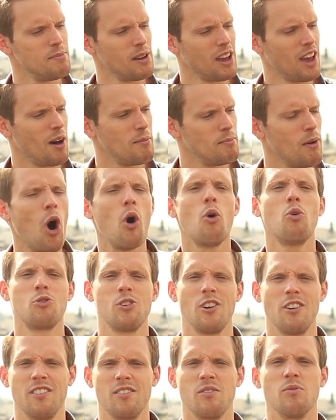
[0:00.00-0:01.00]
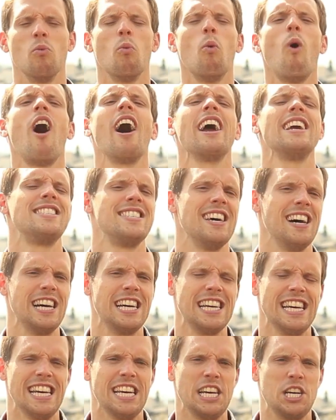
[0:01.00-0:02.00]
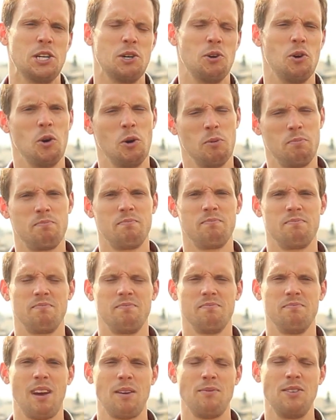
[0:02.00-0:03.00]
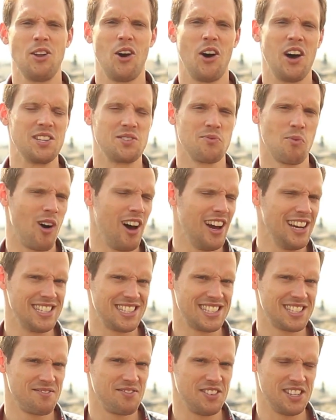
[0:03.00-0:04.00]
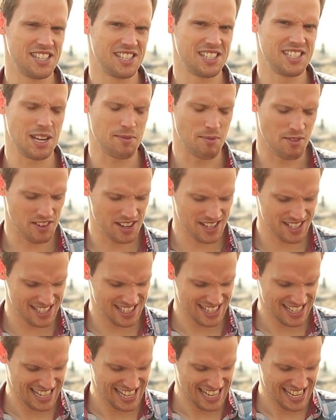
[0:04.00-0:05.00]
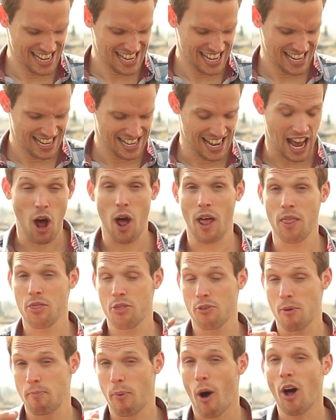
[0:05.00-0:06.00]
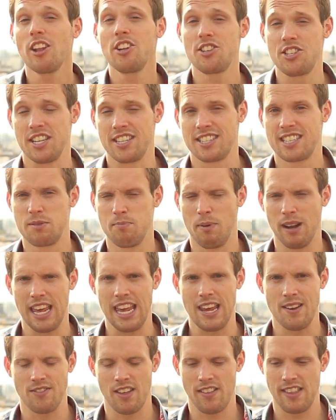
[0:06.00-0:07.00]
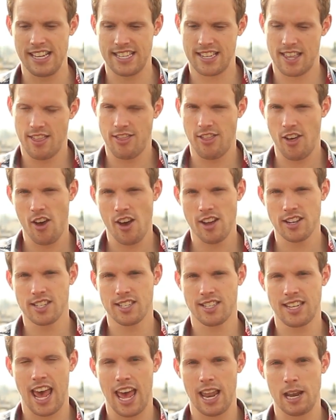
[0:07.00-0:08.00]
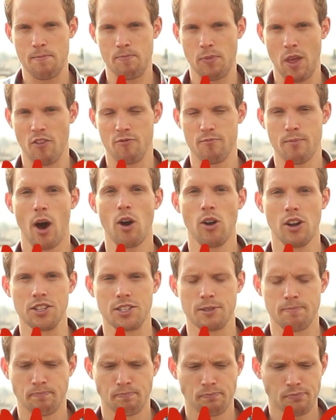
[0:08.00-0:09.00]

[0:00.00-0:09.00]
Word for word: become older and wiser, or maybe not as wise for some of us. Anthropologists believe that this third set of molars